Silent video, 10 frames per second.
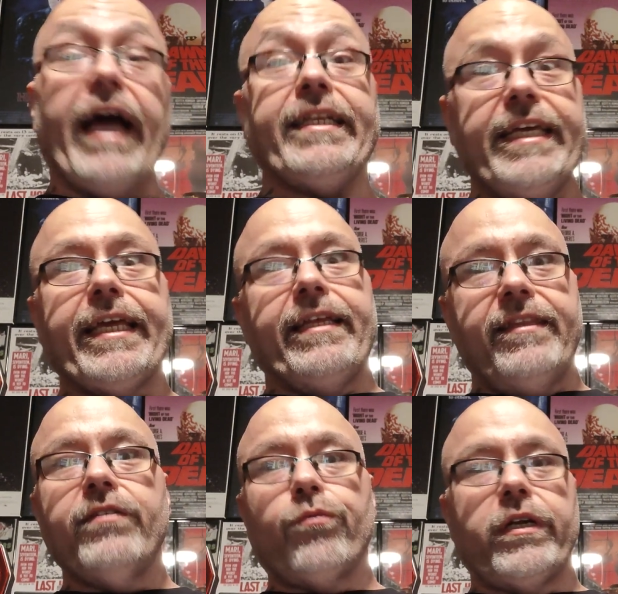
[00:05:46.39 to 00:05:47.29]
I did
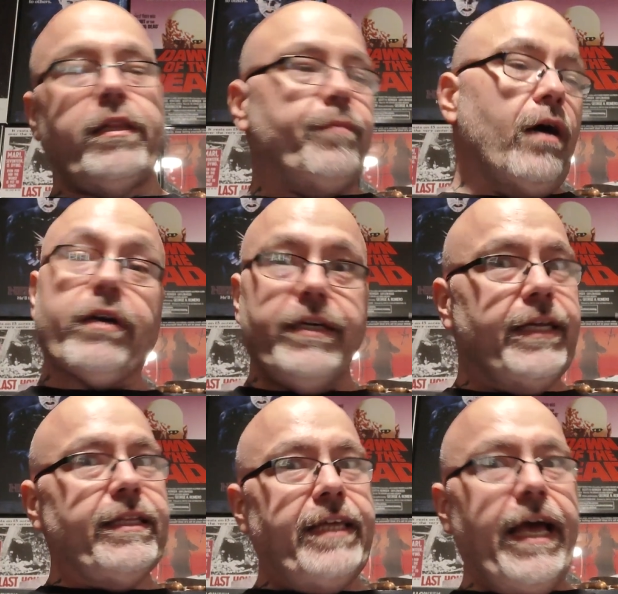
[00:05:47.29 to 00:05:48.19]
get this one in the mail.
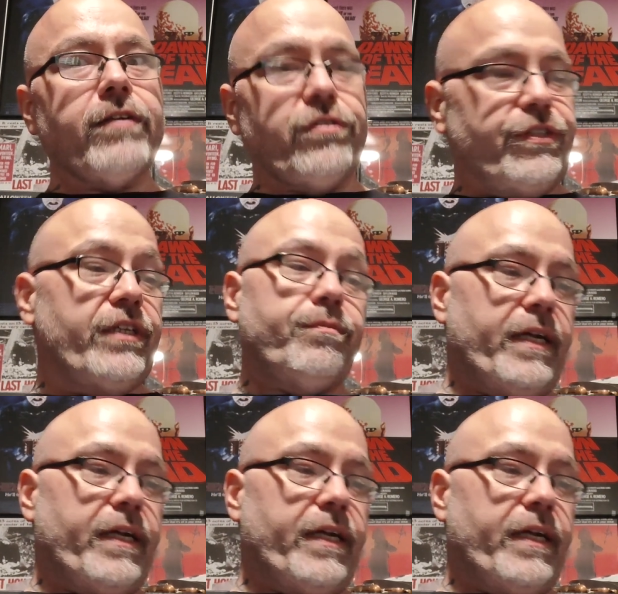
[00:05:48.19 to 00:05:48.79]
Couldn't get The Exorcist,